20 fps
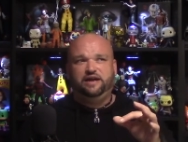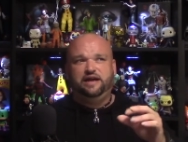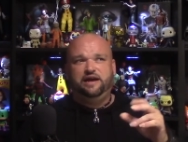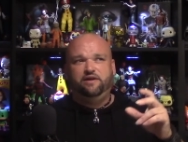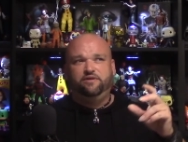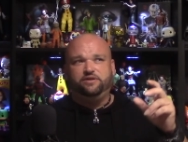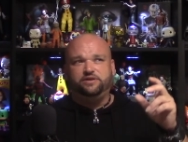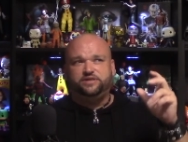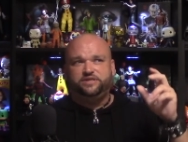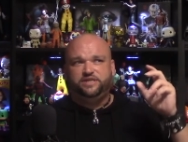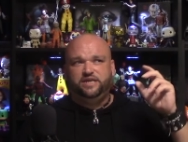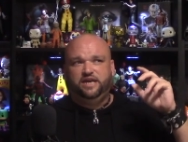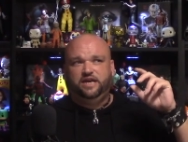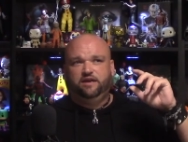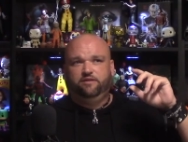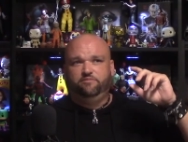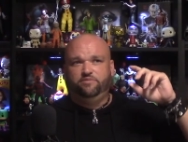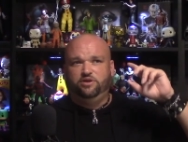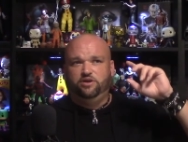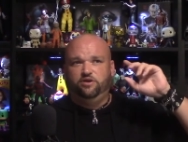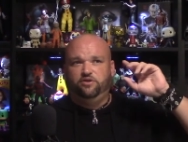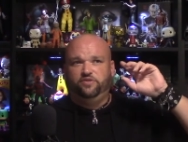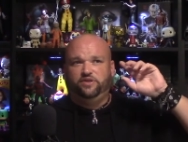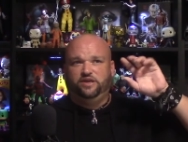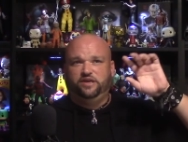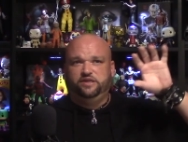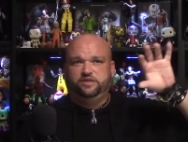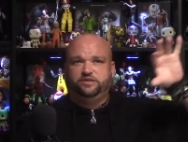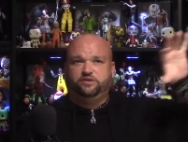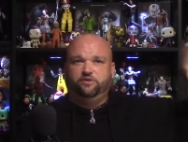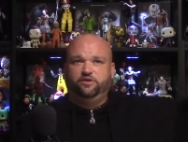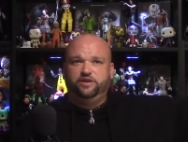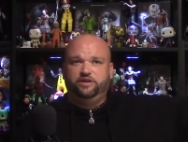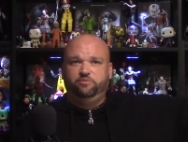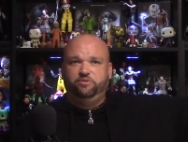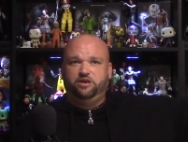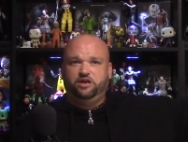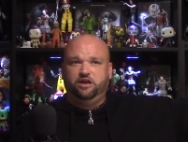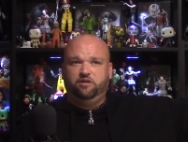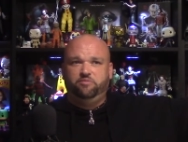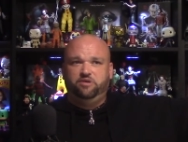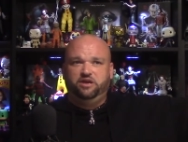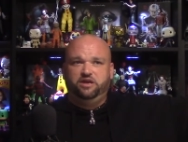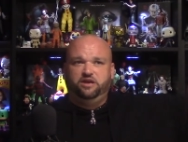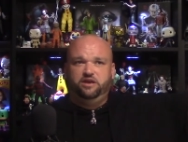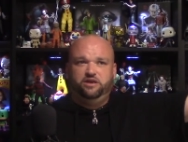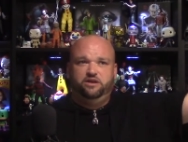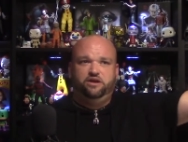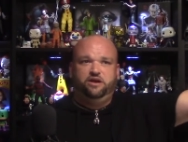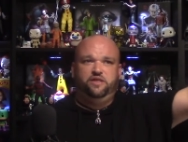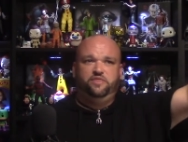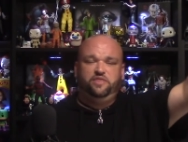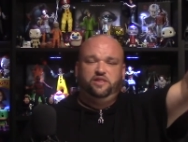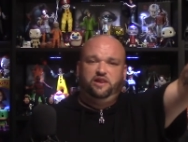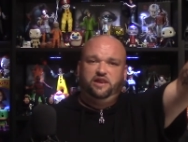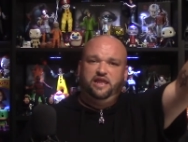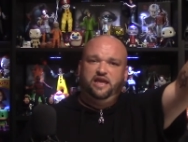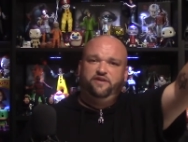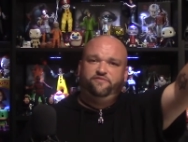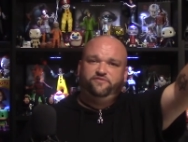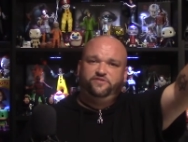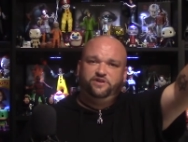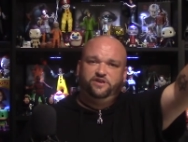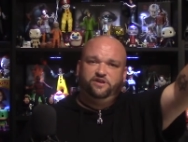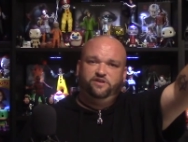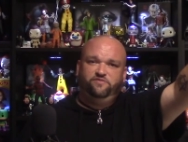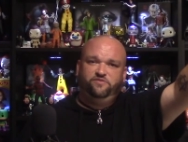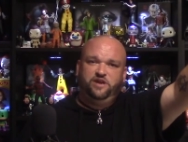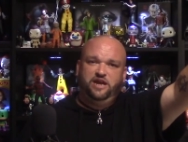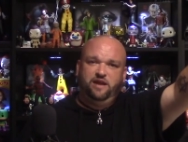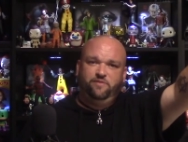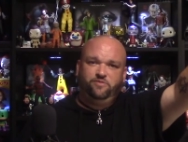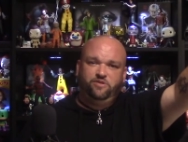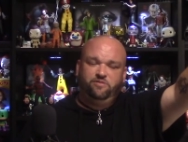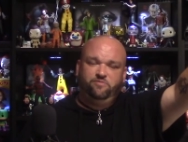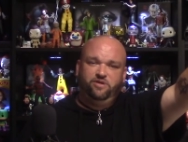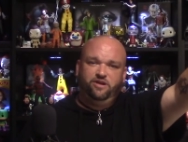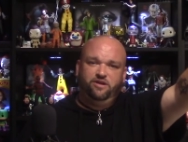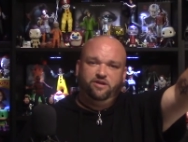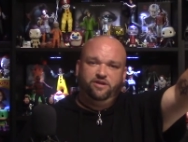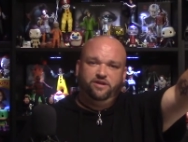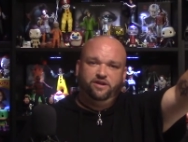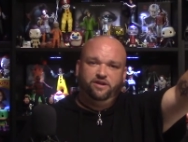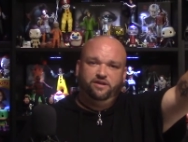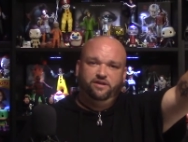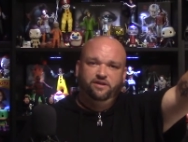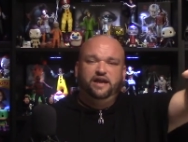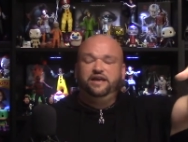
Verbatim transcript: how does Sam know that he's going to be coming in on the left of Captain America?